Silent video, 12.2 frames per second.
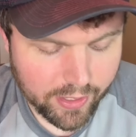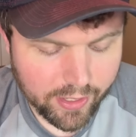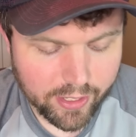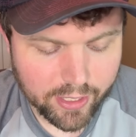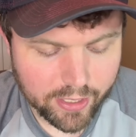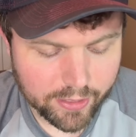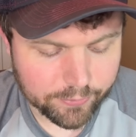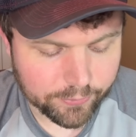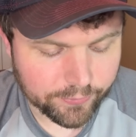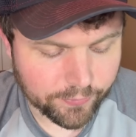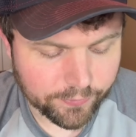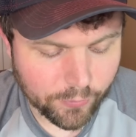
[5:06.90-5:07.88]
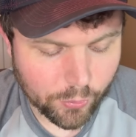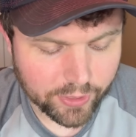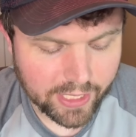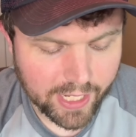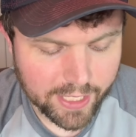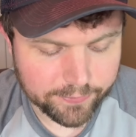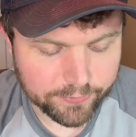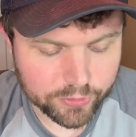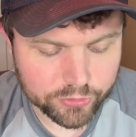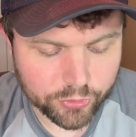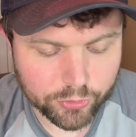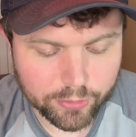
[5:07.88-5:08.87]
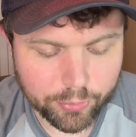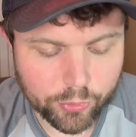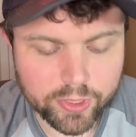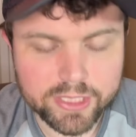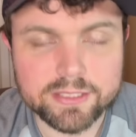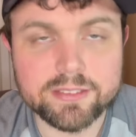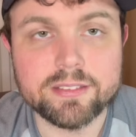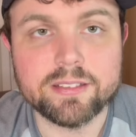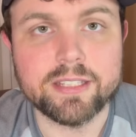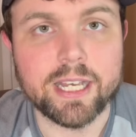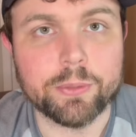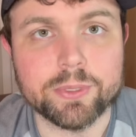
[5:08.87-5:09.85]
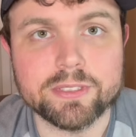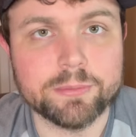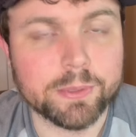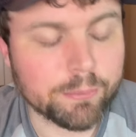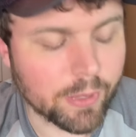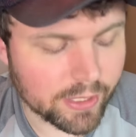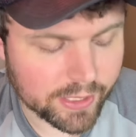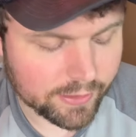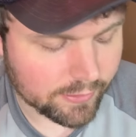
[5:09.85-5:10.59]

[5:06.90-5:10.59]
um, four and a half first quarter points. That one's been money.